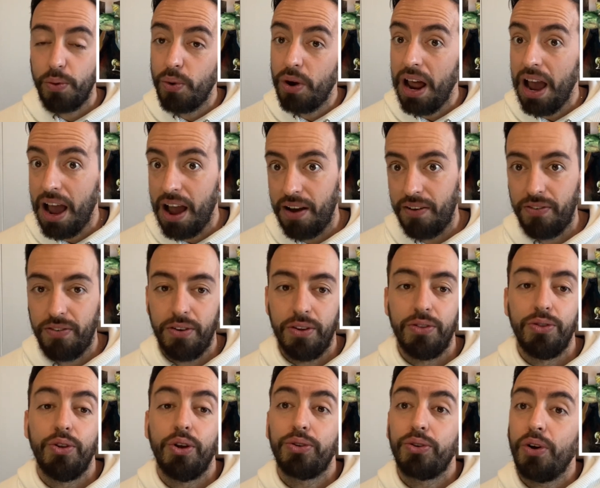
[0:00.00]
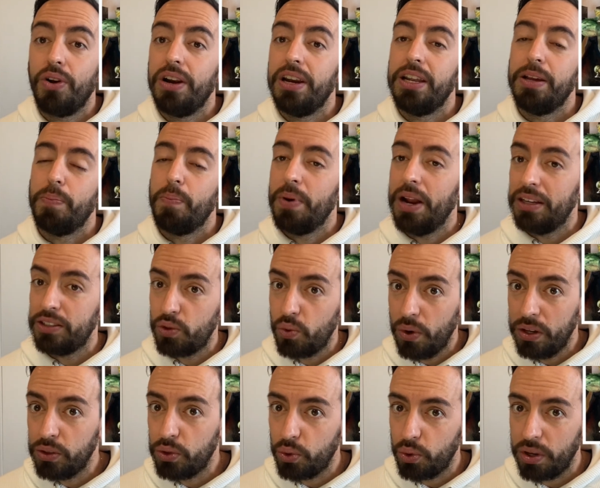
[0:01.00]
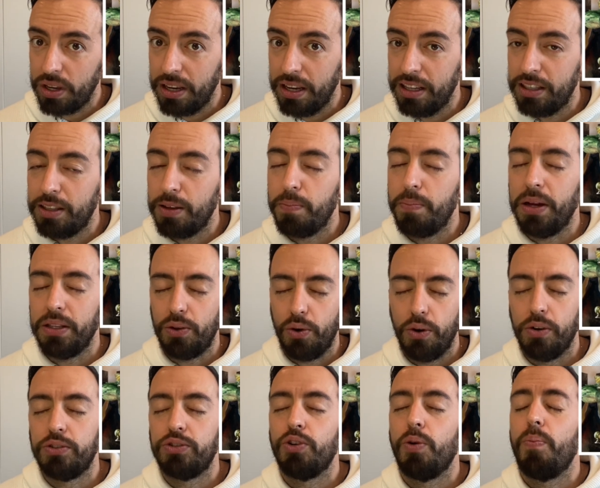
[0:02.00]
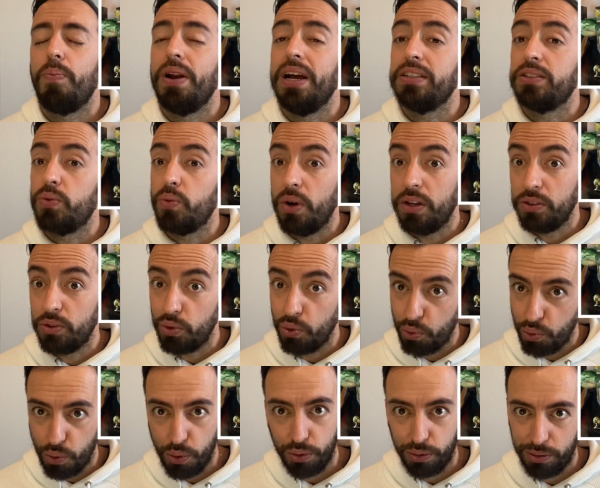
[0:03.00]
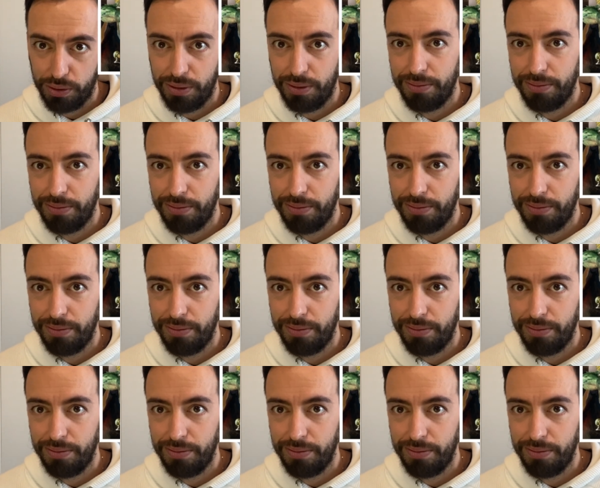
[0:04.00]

have not only +1 to hit, but also +1 to wound.